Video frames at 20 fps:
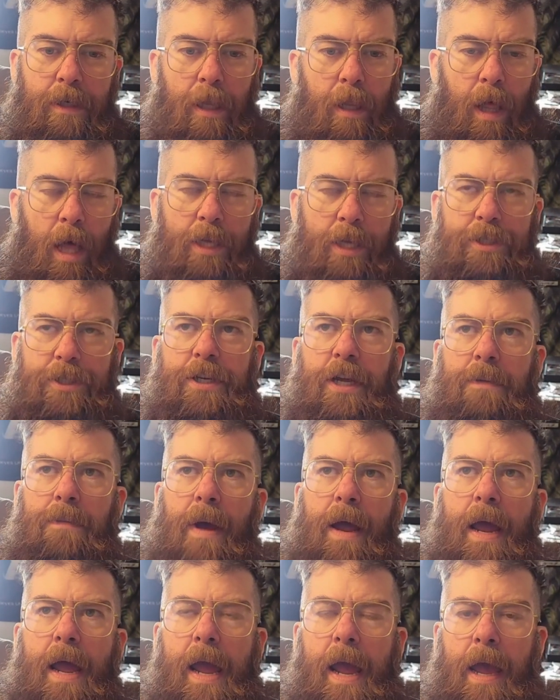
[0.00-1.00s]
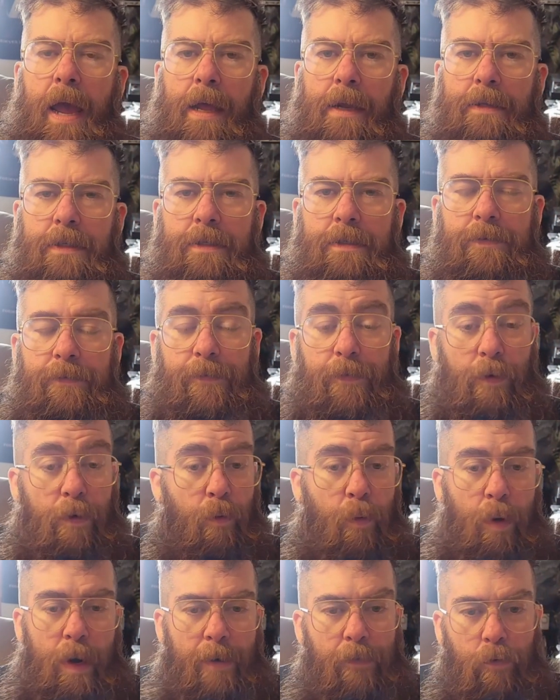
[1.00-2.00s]
clutch in my hands for
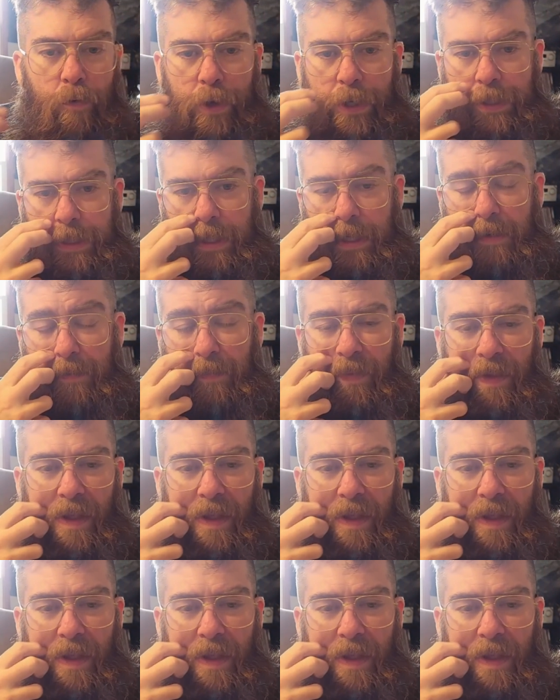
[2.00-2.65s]
whatever reason.